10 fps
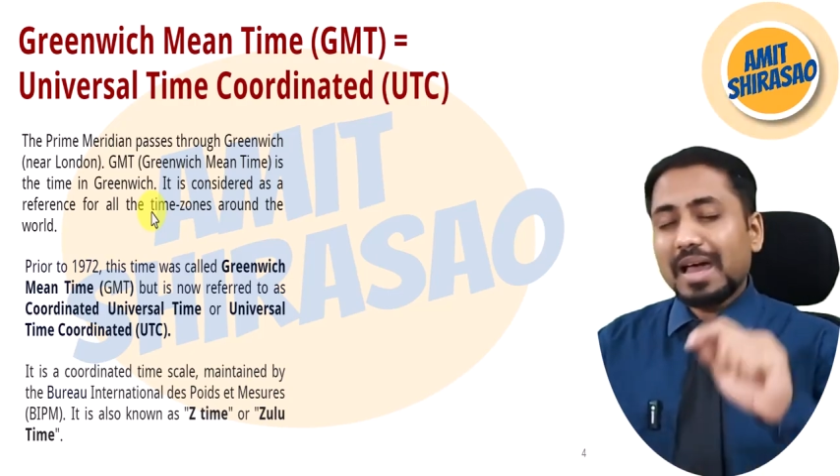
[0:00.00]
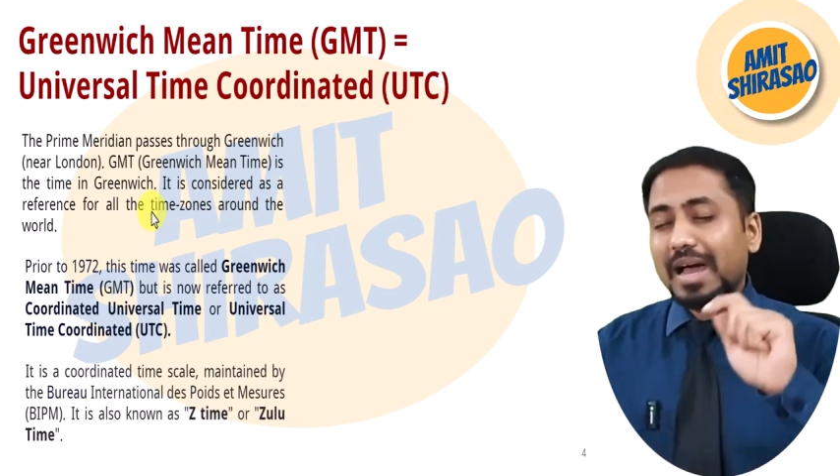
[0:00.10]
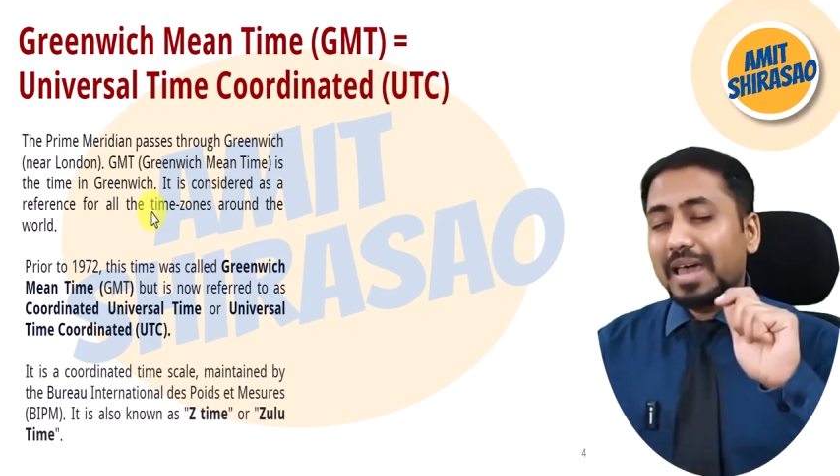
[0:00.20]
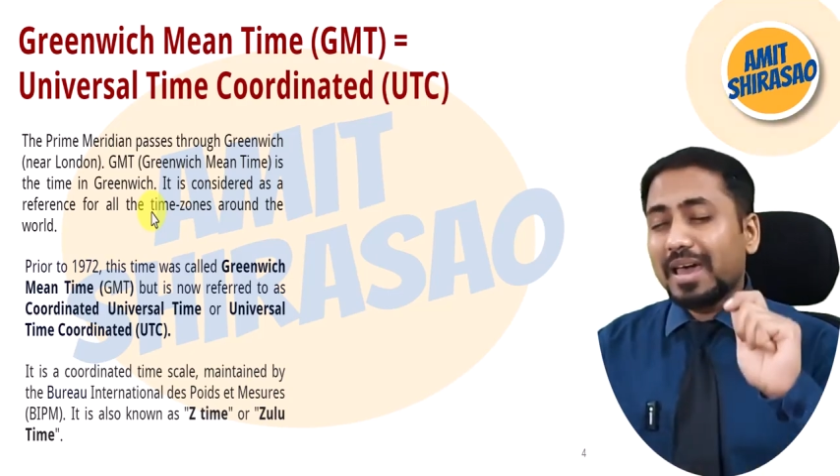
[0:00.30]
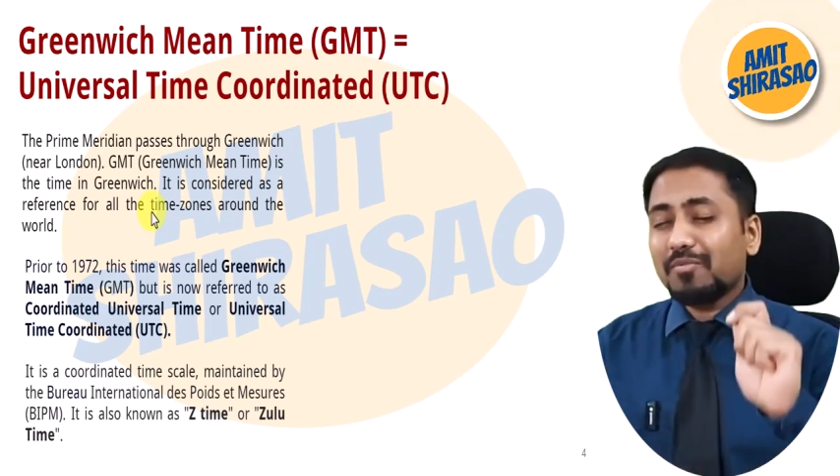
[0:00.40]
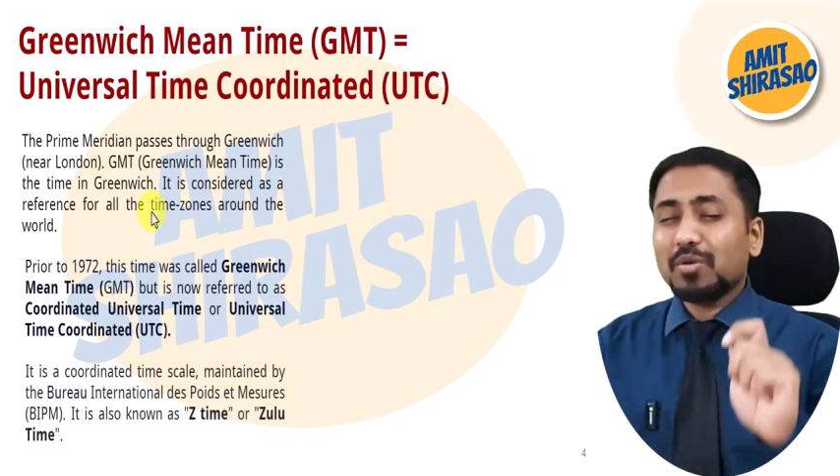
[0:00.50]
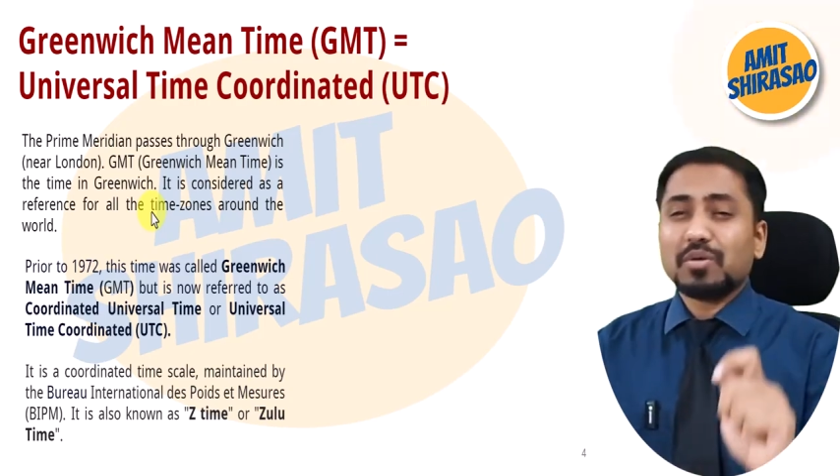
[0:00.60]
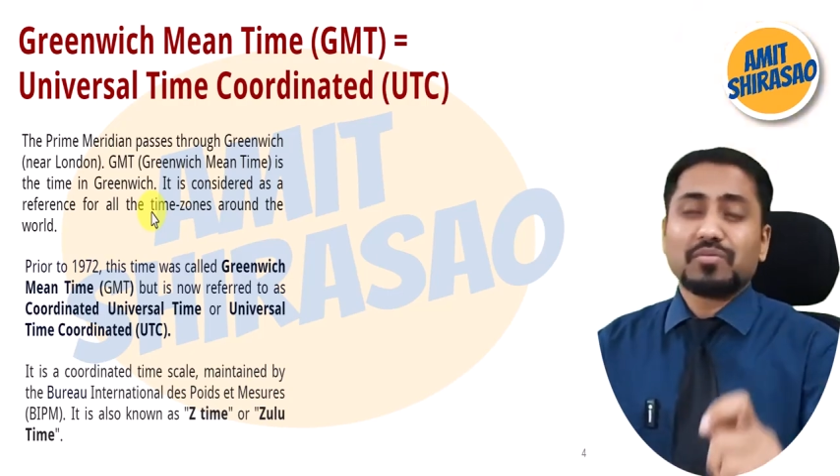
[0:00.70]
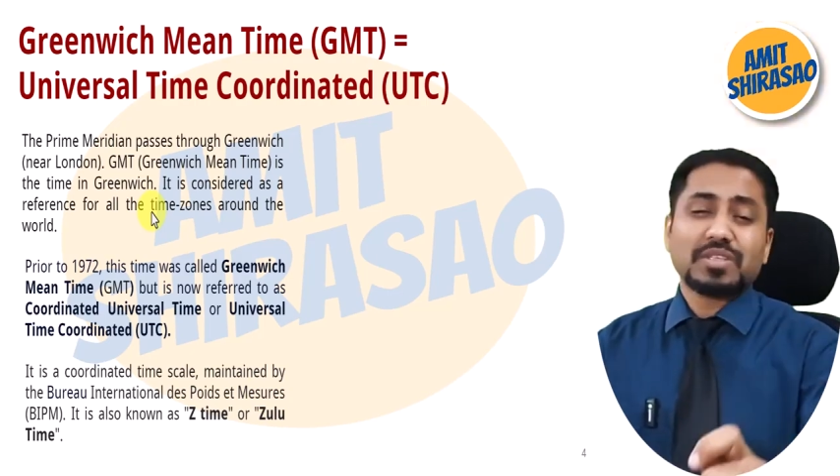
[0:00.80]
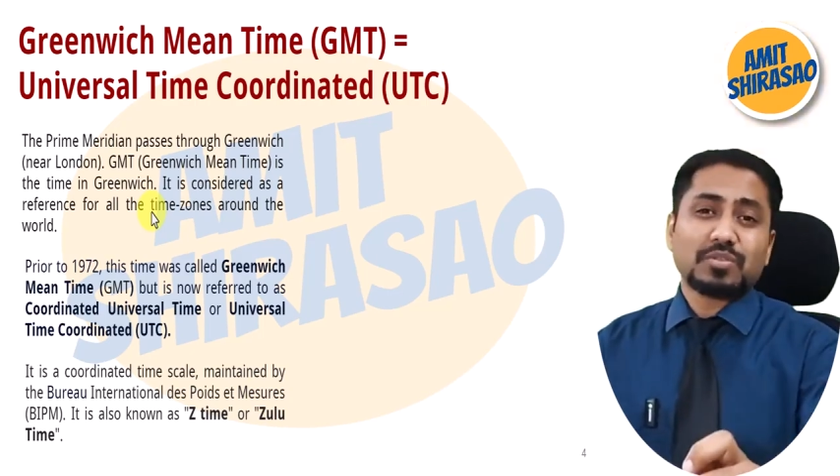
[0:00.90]
I have a
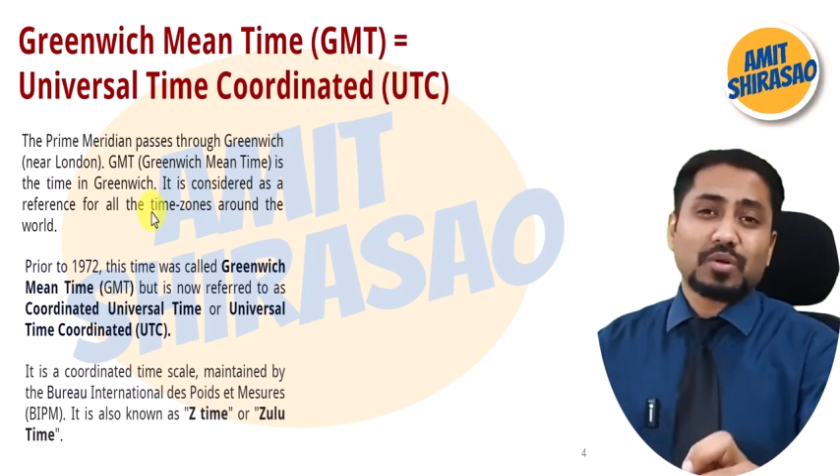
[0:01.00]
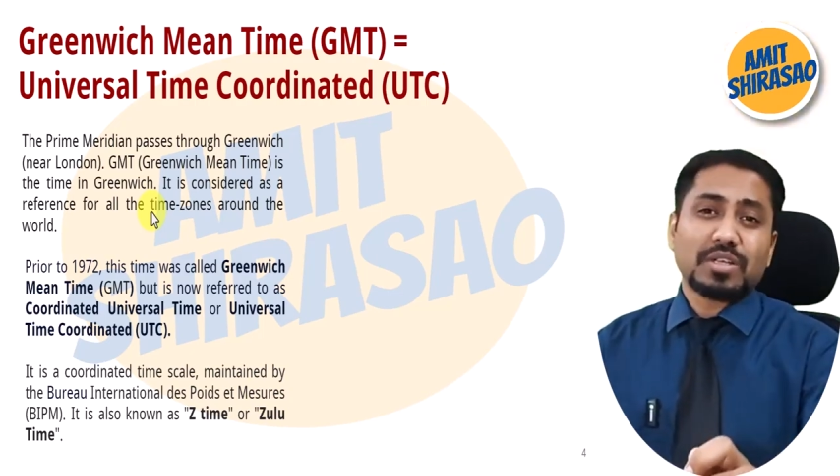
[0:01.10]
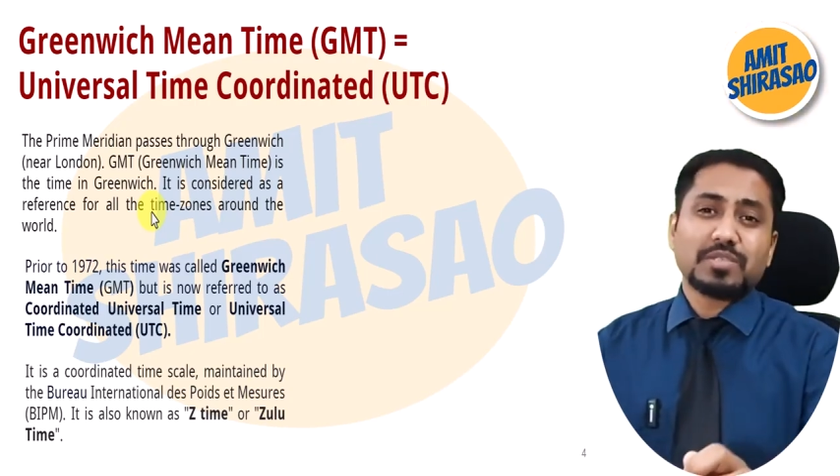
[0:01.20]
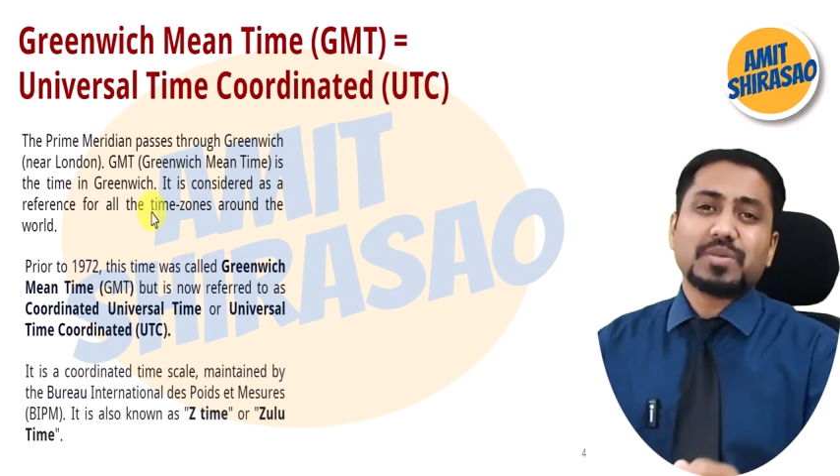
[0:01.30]
lot of this knowledge,